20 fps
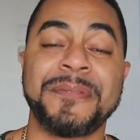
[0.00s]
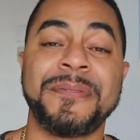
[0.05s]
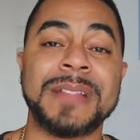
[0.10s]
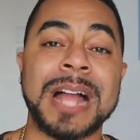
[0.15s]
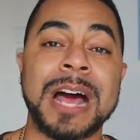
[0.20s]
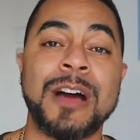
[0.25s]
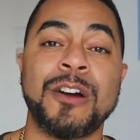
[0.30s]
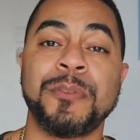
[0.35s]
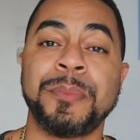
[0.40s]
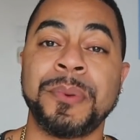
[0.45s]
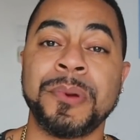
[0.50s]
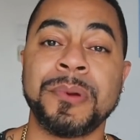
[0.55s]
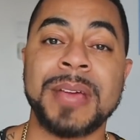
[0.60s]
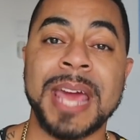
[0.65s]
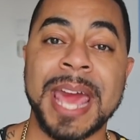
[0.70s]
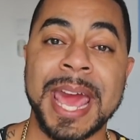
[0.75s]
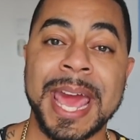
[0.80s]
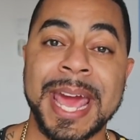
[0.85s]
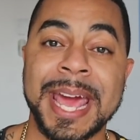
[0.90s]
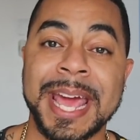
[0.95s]
flower
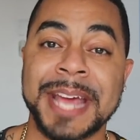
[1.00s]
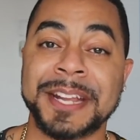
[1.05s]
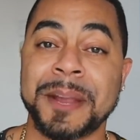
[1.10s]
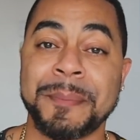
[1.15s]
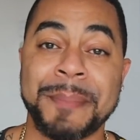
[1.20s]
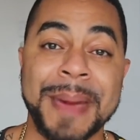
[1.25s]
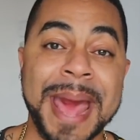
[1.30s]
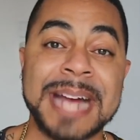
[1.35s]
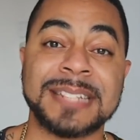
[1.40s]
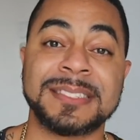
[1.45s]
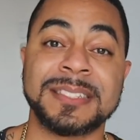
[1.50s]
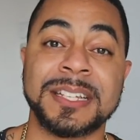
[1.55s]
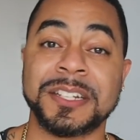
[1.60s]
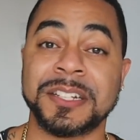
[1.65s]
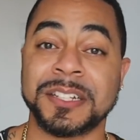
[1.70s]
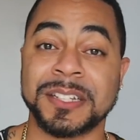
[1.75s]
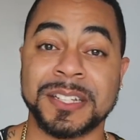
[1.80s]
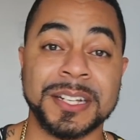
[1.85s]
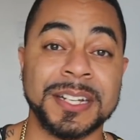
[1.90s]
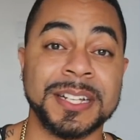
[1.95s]
bouquet and a basket
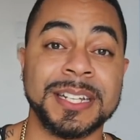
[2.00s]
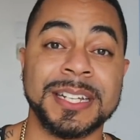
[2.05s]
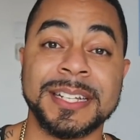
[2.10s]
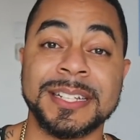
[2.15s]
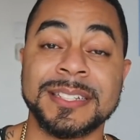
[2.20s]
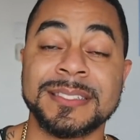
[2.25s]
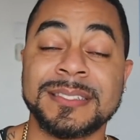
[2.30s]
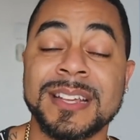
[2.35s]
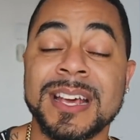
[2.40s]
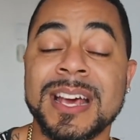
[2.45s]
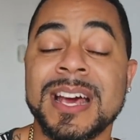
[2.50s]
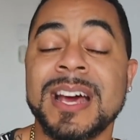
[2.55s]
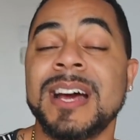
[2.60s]
of goodies.